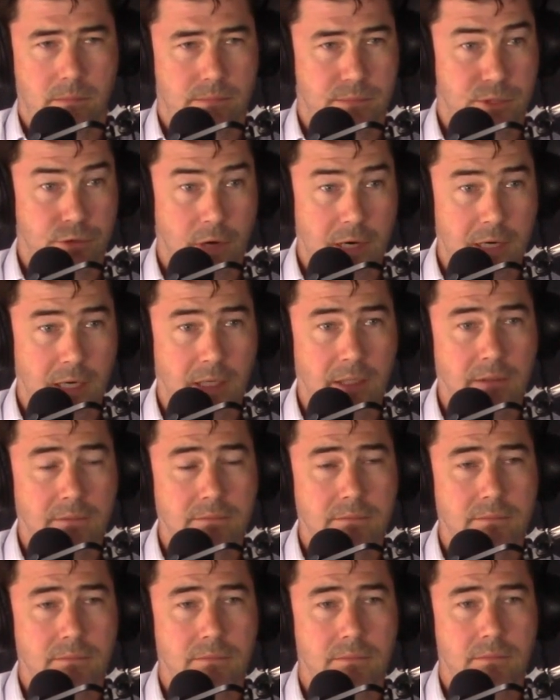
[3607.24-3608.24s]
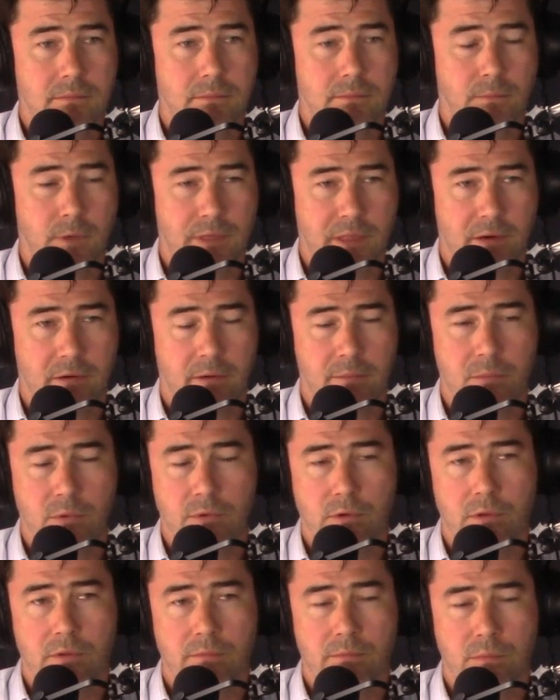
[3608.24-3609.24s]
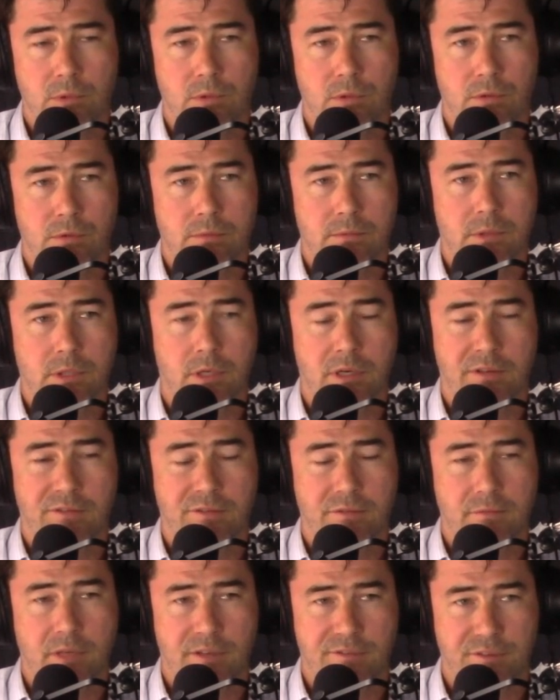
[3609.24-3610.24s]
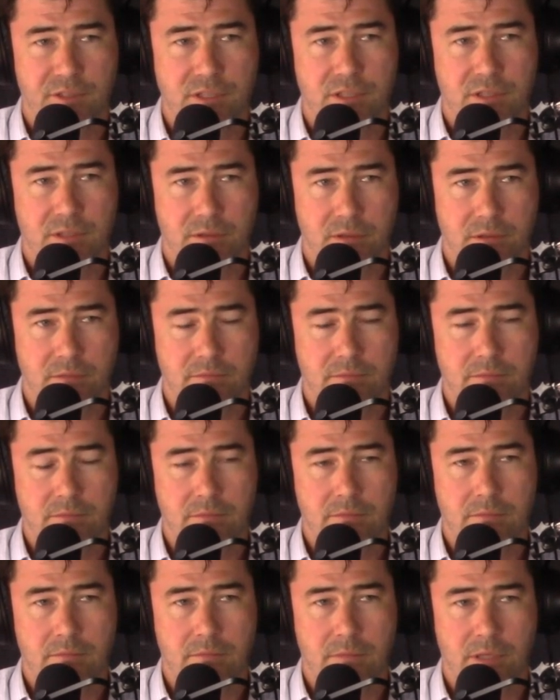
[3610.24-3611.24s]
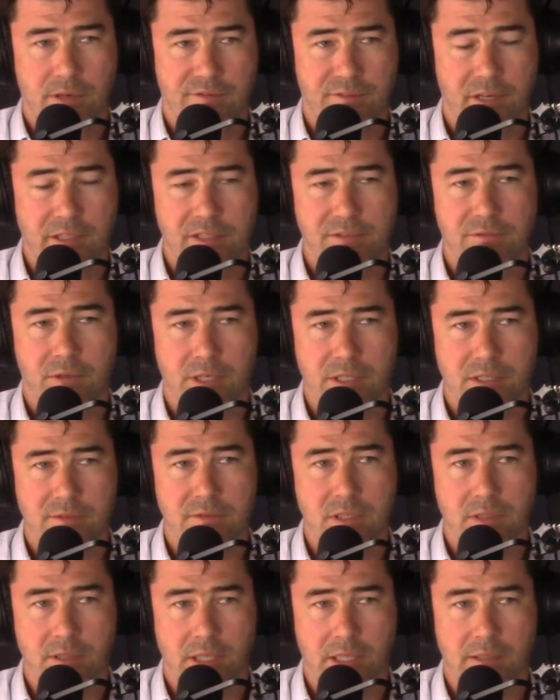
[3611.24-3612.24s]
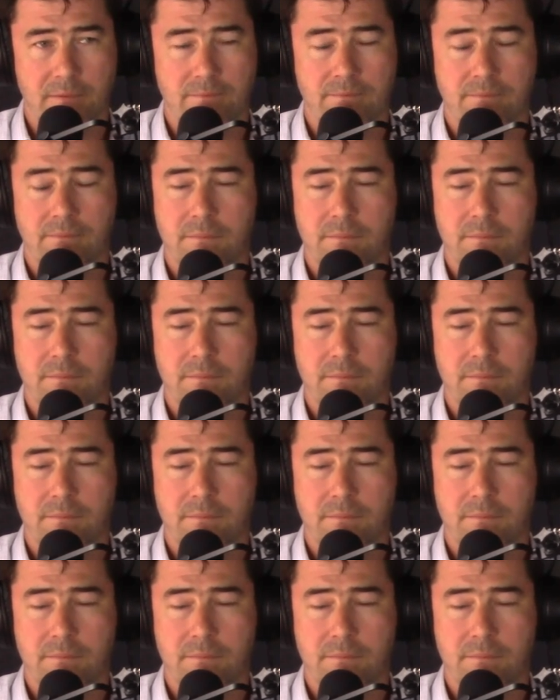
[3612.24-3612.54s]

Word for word: training when there are more more kind of efficient and effective ways of doing it.